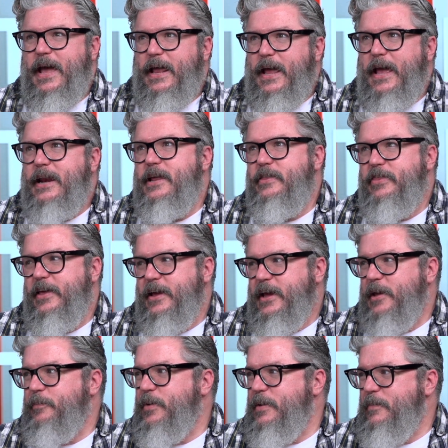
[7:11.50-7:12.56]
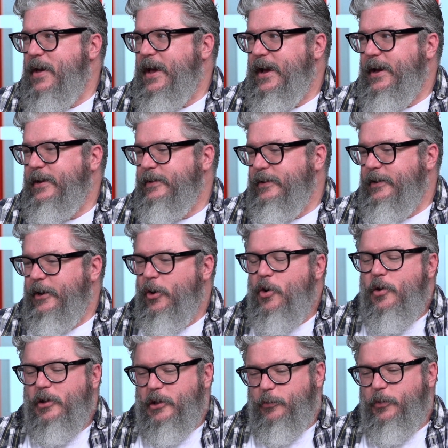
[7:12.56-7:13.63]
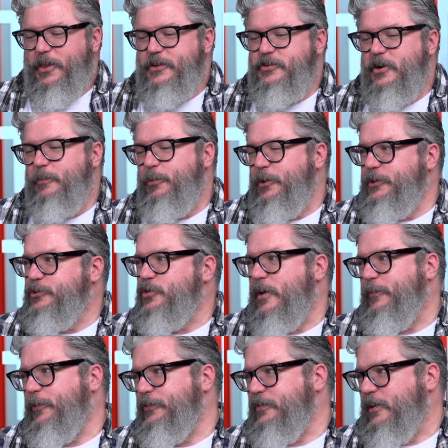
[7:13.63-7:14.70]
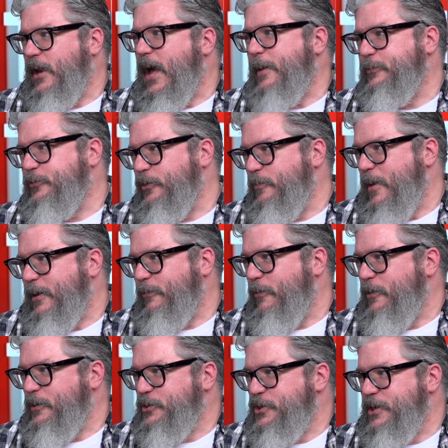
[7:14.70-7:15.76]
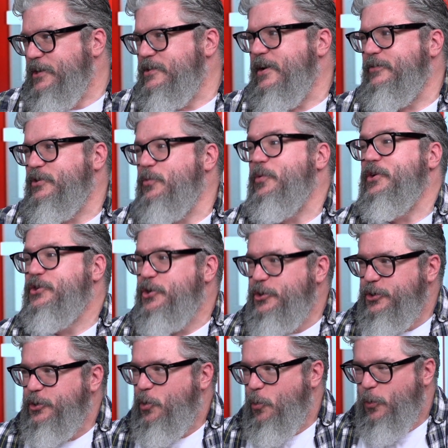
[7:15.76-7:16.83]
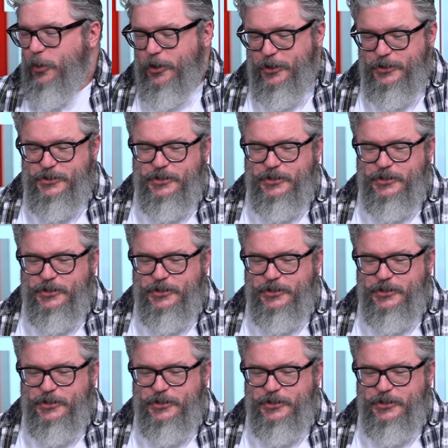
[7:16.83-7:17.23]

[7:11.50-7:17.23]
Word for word: anything can be made. You know, like when they started putting truffles and lobster and macaroni and cheese, obviously mm. we turned a corner.